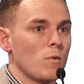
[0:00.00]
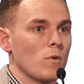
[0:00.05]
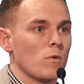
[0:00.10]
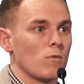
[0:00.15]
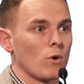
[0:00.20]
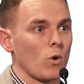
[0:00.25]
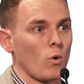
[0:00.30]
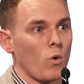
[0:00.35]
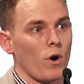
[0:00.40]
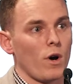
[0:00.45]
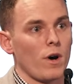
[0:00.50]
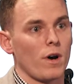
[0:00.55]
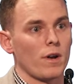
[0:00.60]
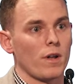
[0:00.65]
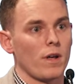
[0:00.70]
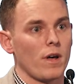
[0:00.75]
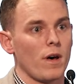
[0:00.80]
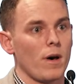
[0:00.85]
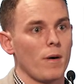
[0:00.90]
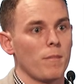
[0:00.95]
required
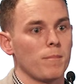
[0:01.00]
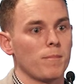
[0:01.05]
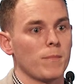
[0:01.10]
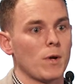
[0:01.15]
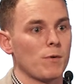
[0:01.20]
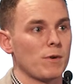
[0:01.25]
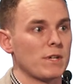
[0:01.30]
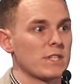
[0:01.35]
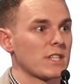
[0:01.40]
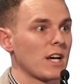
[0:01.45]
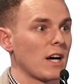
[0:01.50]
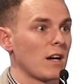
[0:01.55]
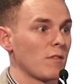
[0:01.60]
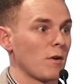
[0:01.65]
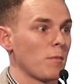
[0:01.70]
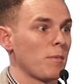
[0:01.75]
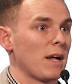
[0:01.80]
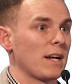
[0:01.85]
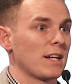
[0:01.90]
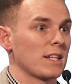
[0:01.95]
a rescan of their
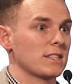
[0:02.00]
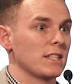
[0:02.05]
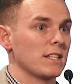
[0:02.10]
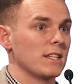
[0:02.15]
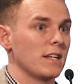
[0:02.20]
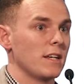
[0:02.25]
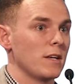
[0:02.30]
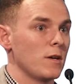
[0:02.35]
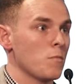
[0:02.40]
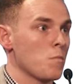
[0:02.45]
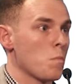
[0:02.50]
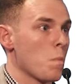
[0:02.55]
planning CT.